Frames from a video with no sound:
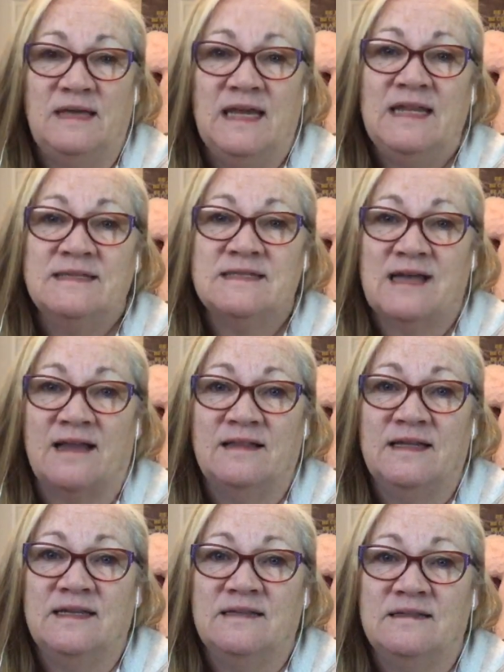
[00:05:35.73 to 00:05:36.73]
getting
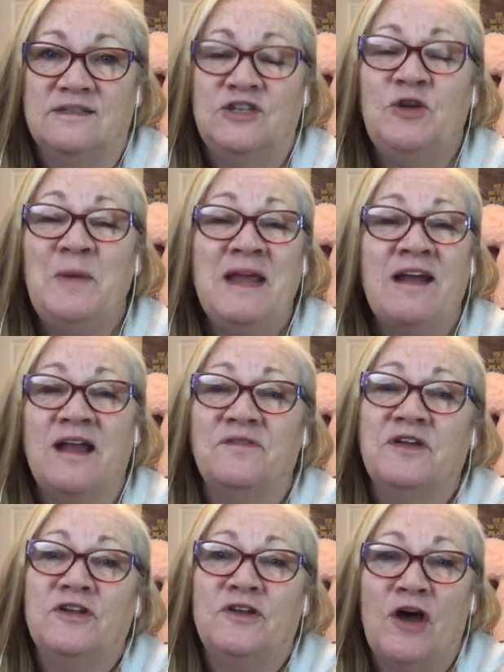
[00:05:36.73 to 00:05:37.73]
silent, you may not
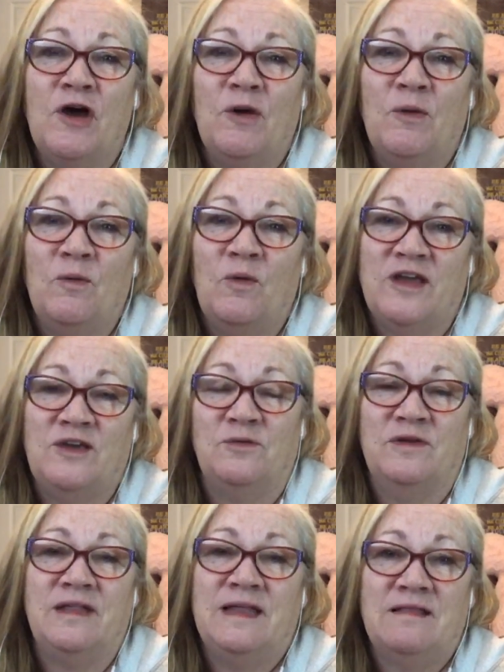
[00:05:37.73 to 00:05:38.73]
even know what you
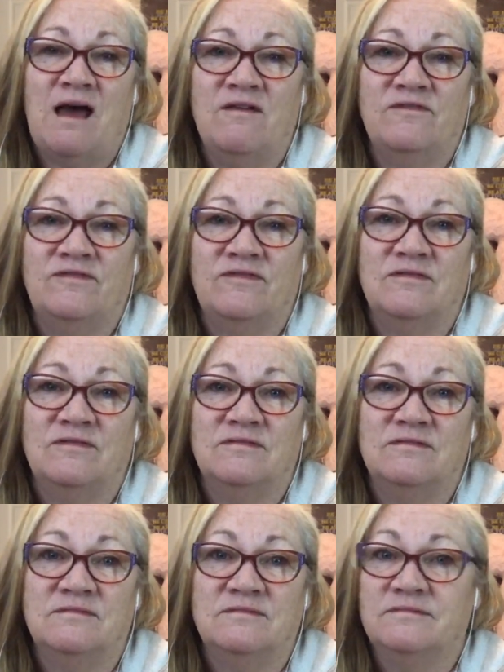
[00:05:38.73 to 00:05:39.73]
really love.
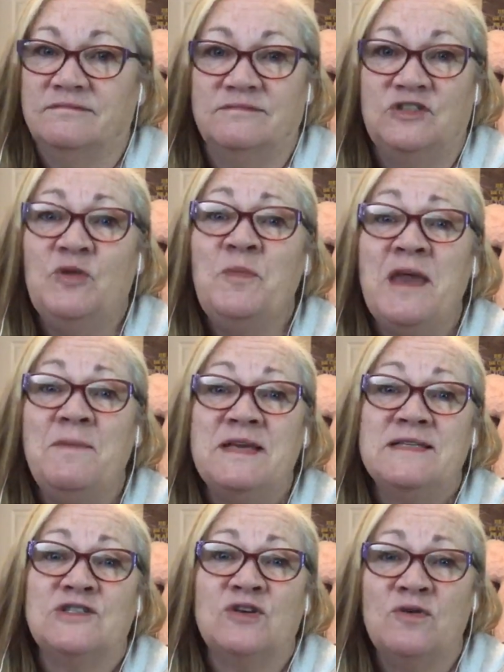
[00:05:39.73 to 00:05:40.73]
You may
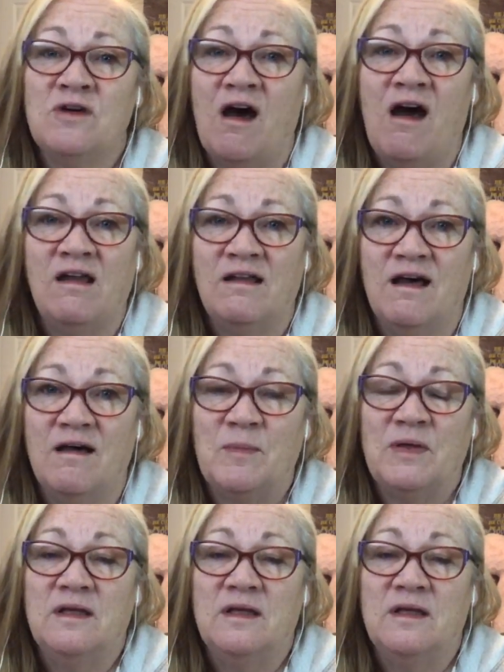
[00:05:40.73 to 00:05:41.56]
be so caught up